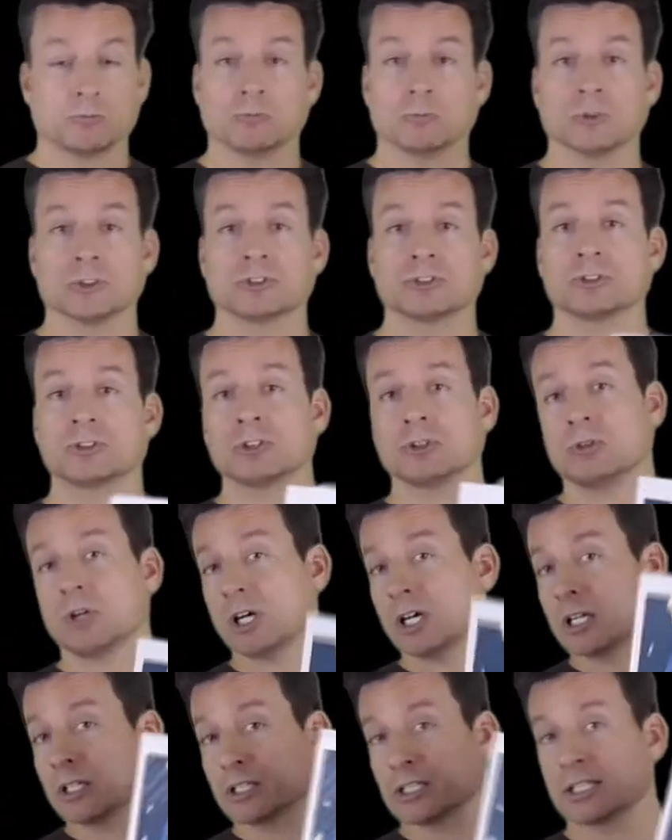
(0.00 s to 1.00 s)
wasn't too
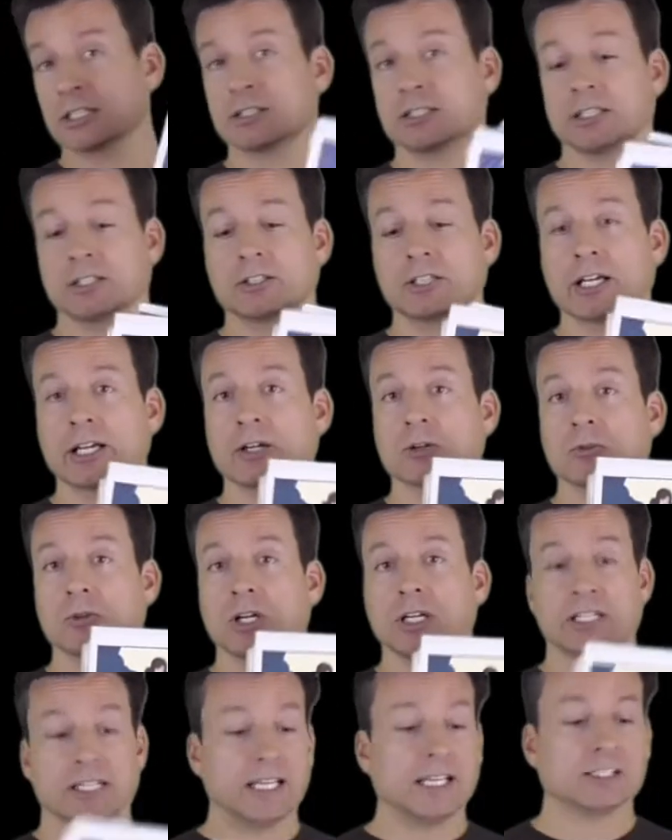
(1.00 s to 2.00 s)
hard to get the entire
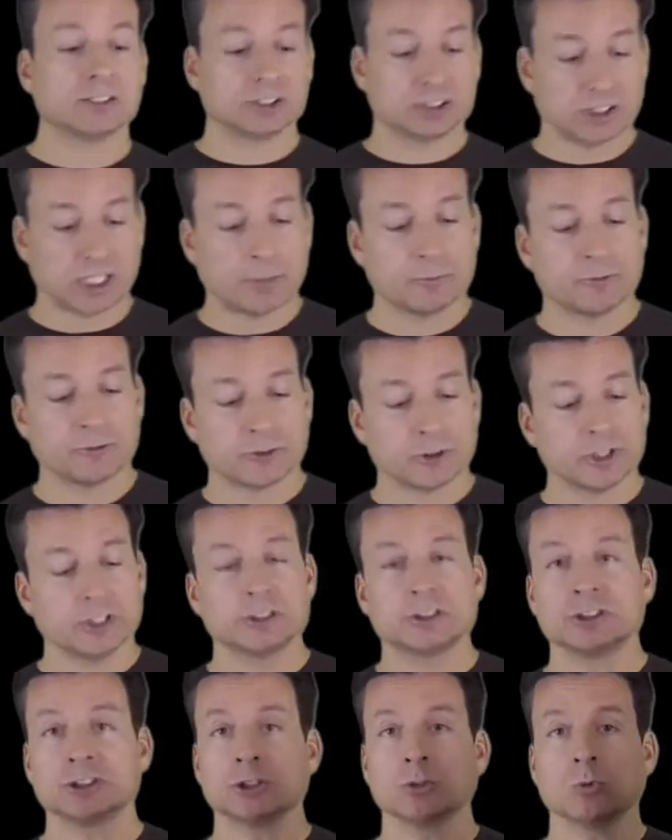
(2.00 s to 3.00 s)
run, except for
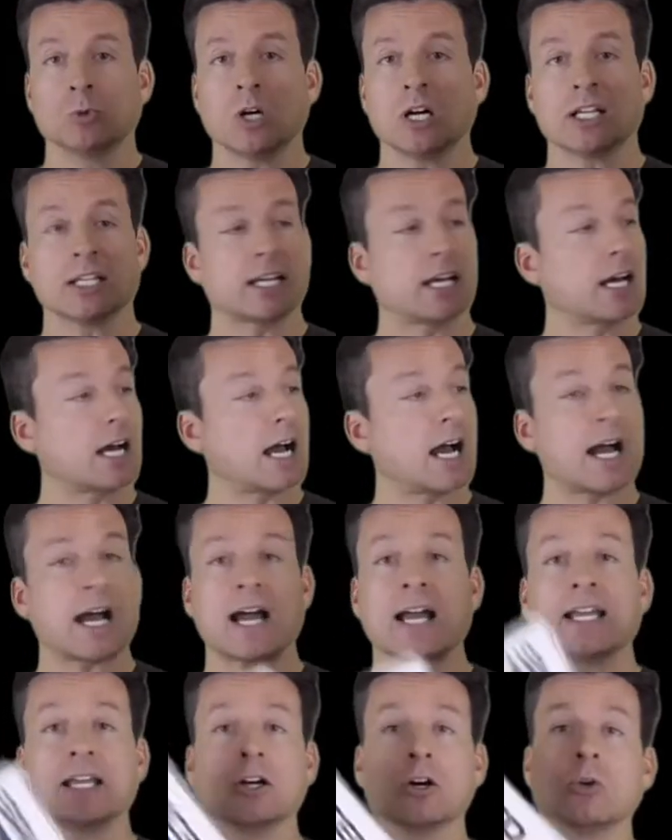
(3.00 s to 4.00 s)
issue 1.
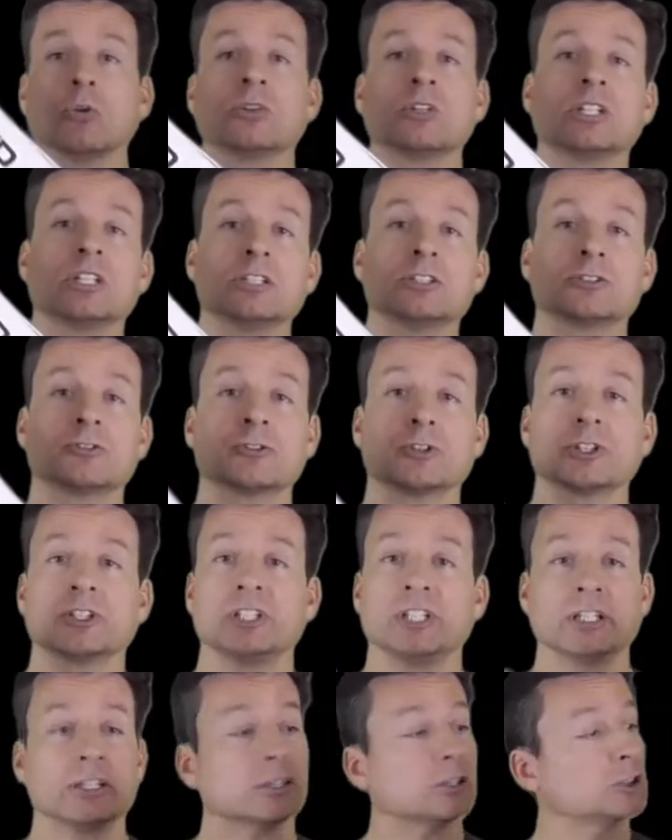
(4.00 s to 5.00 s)
I owned these for
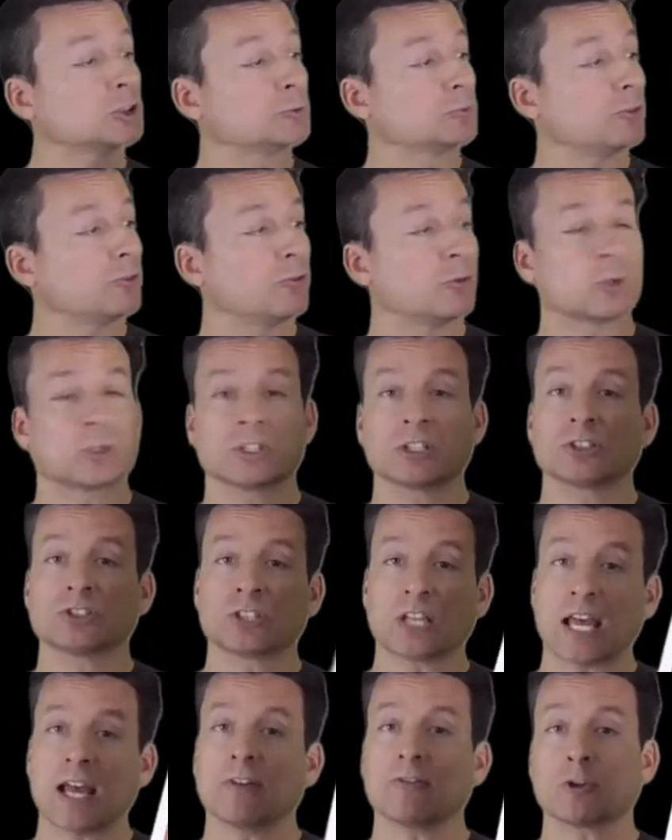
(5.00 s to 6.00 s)
years before
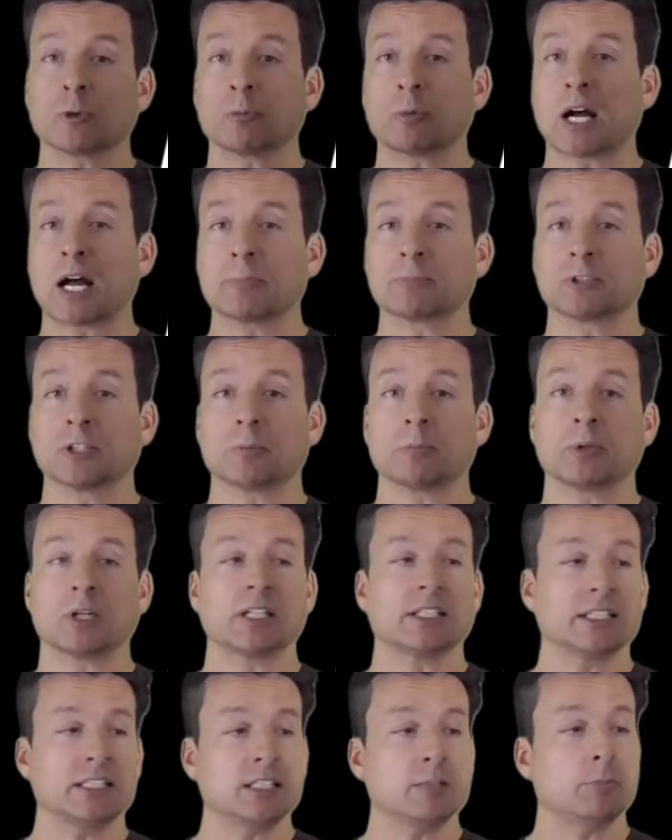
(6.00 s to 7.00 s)
this ever popped up
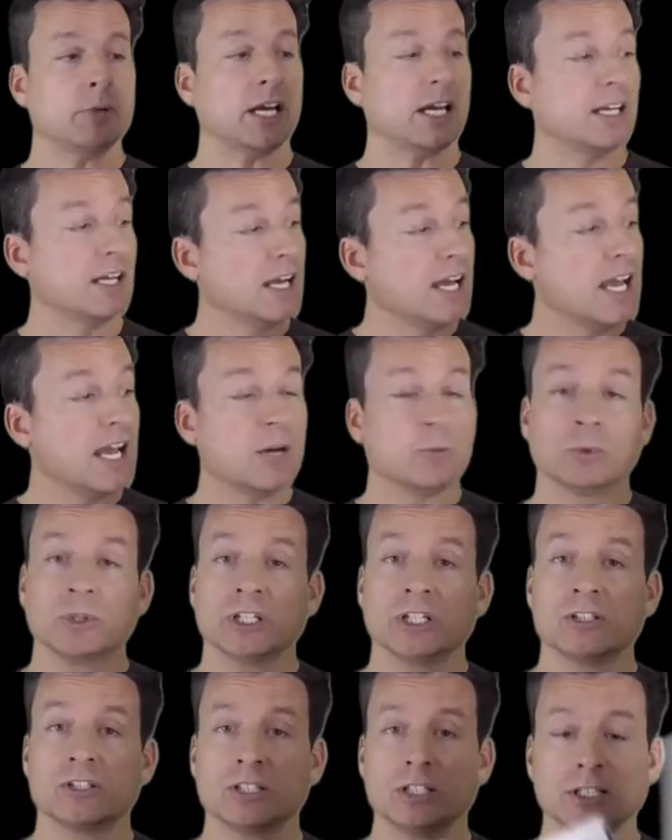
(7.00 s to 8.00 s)
on eBay, and
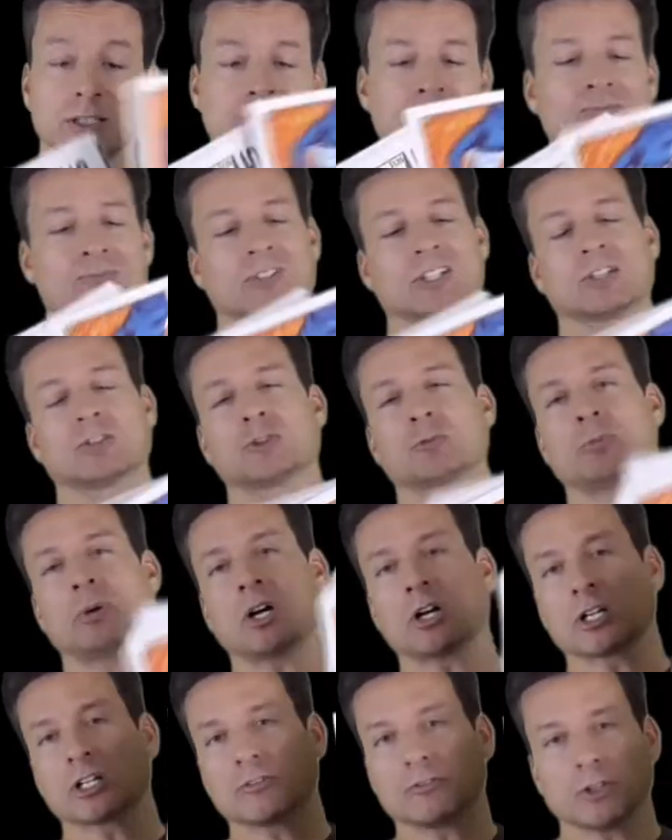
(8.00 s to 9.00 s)
when it did, it was
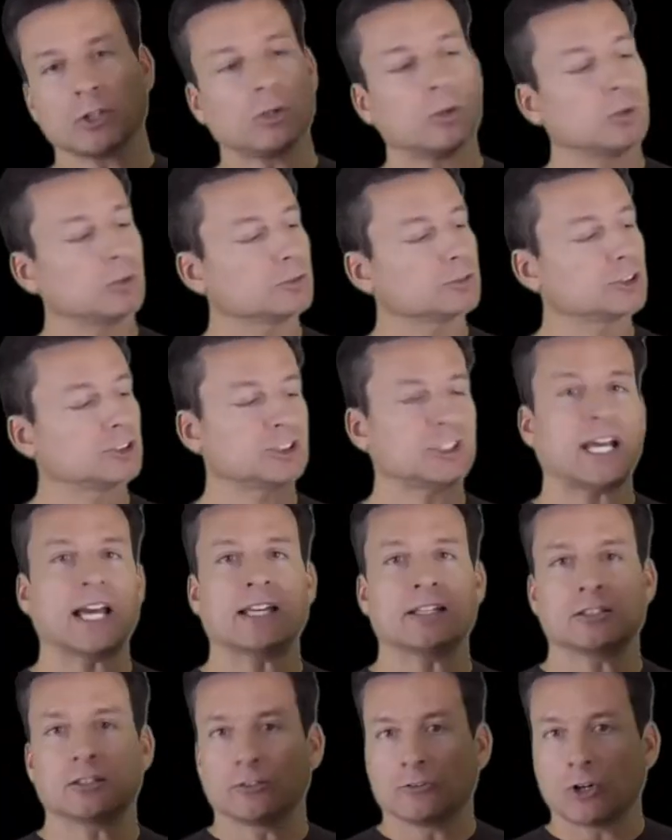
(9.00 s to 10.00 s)
part of a whole
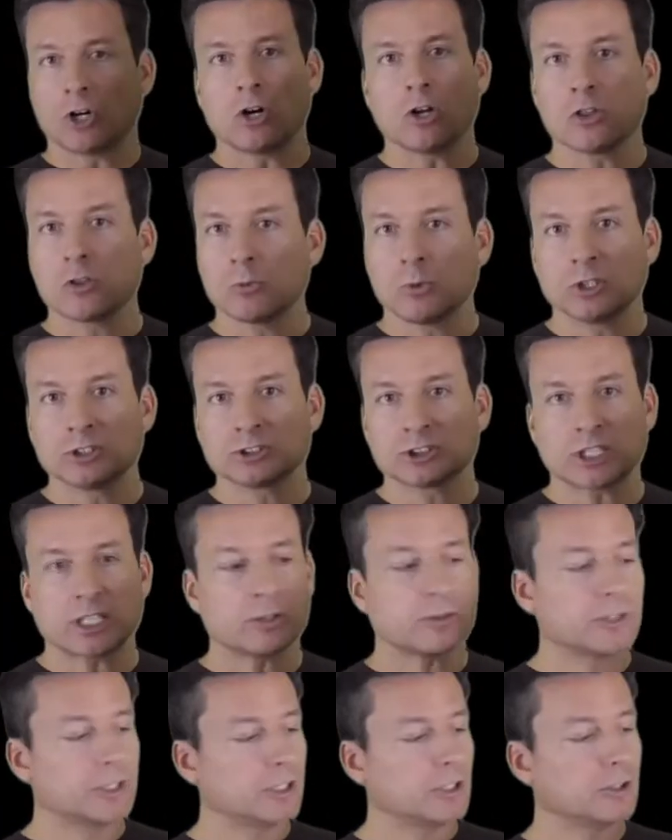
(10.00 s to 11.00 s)
set of all the ones I
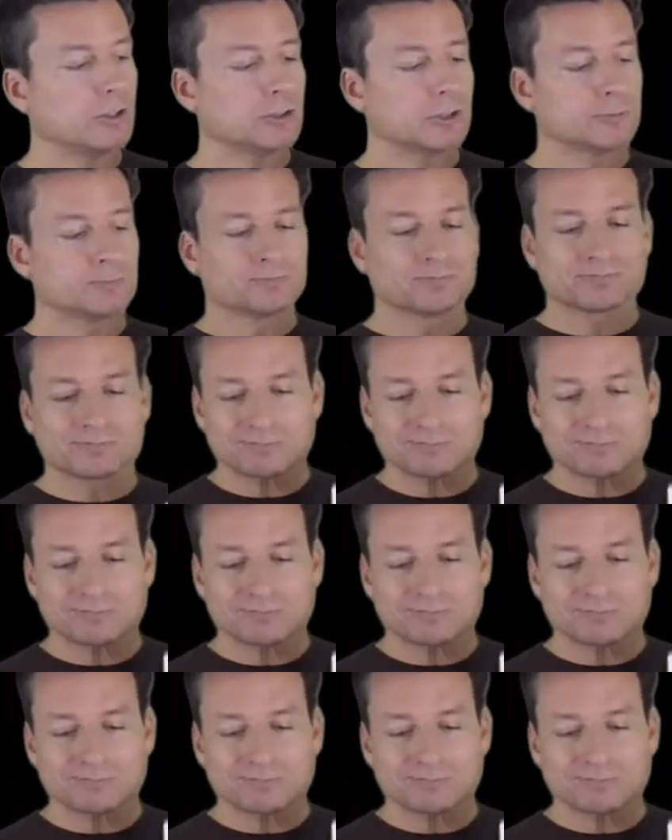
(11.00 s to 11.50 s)
already owned.